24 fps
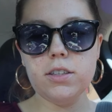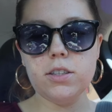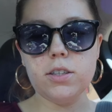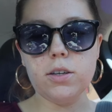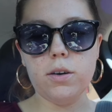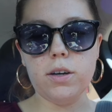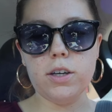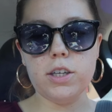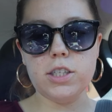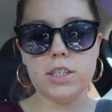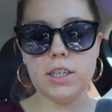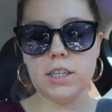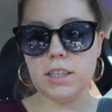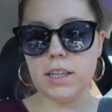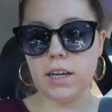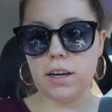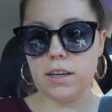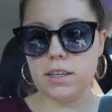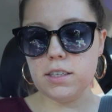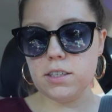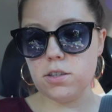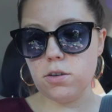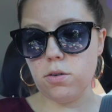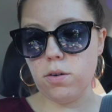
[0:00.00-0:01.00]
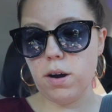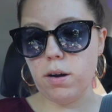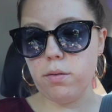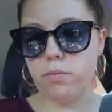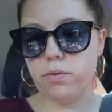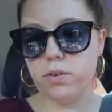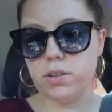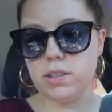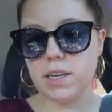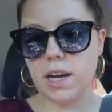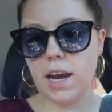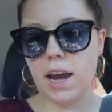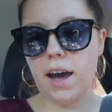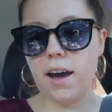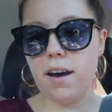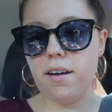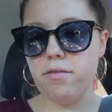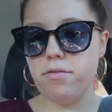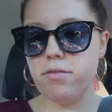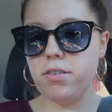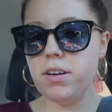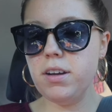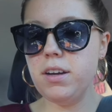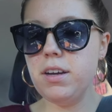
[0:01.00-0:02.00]
So I just think that is so helpful to
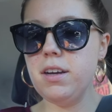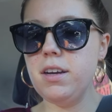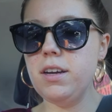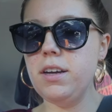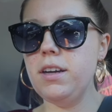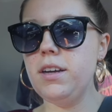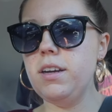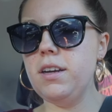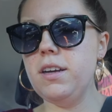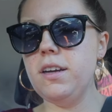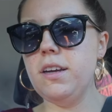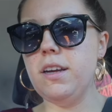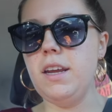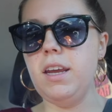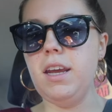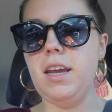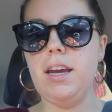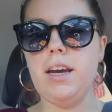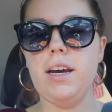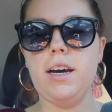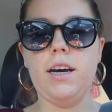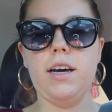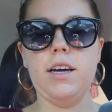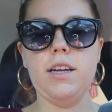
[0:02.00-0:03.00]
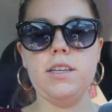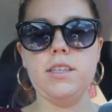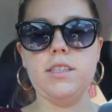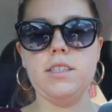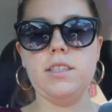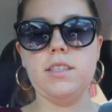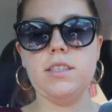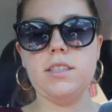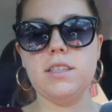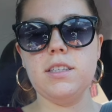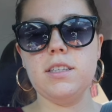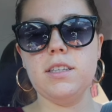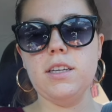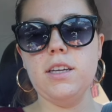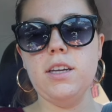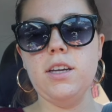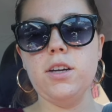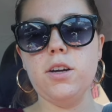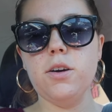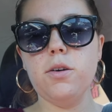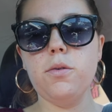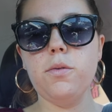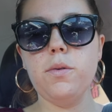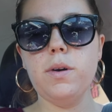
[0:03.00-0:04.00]
have. And
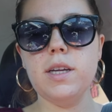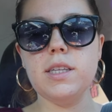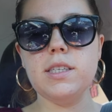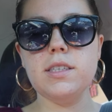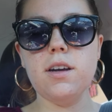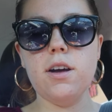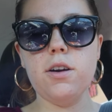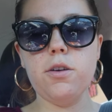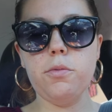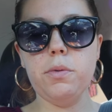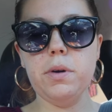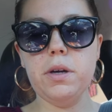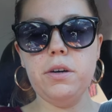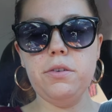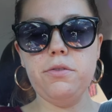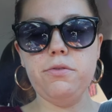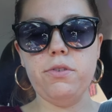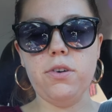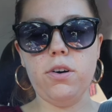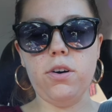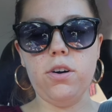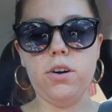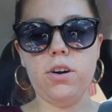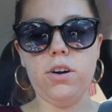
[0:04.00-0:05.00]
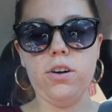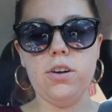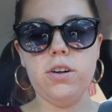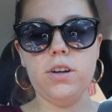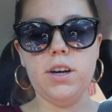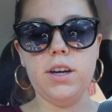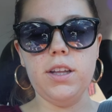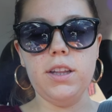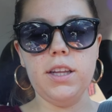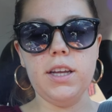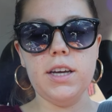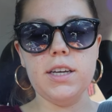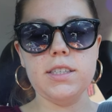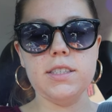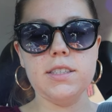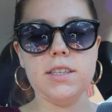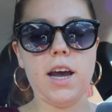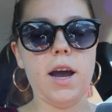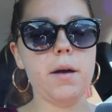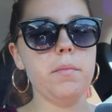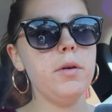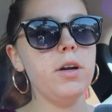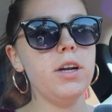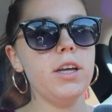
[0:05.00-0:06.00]
you know, it's not a real fall unless
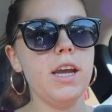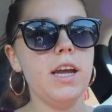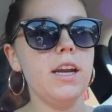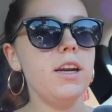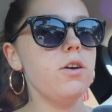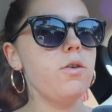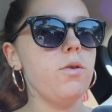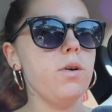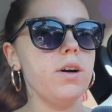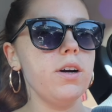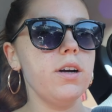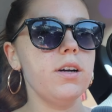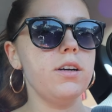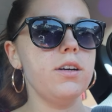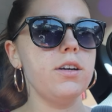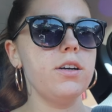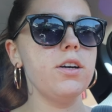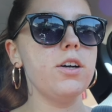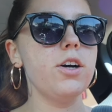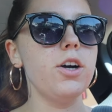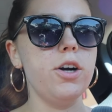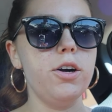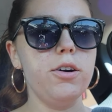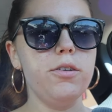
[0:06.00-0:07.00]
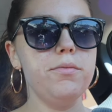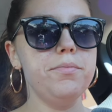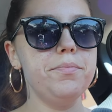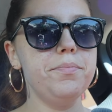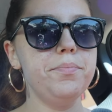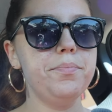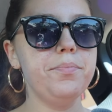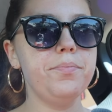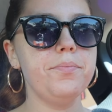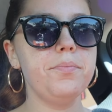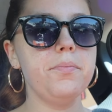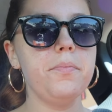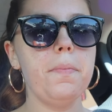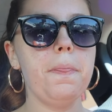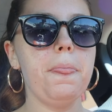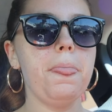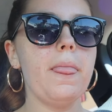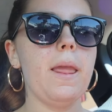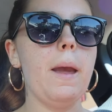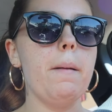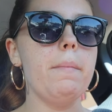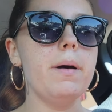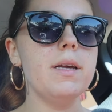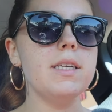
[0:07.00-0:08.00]
I'm not a candy corn girl,
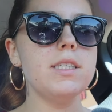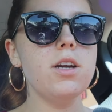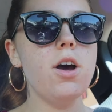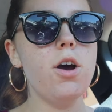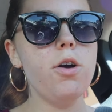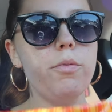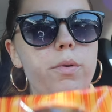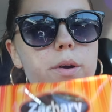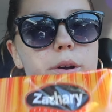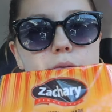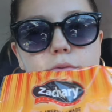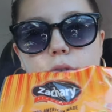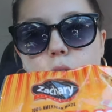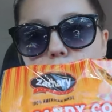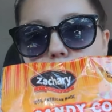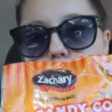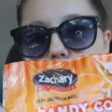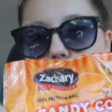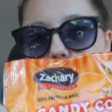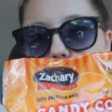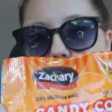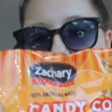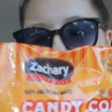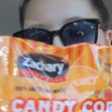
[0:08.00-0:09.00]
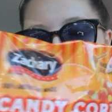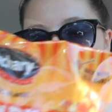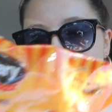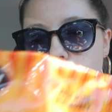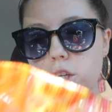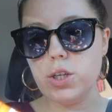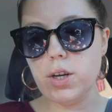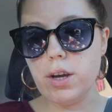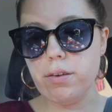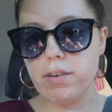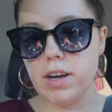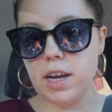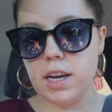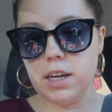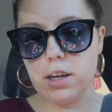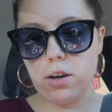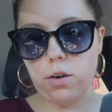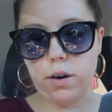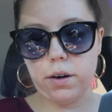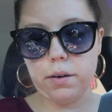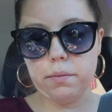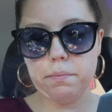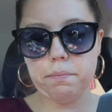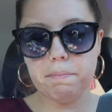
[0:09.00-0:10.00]
but it's not a real fall unless you have candy
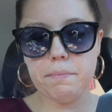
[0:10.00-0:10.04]
corn.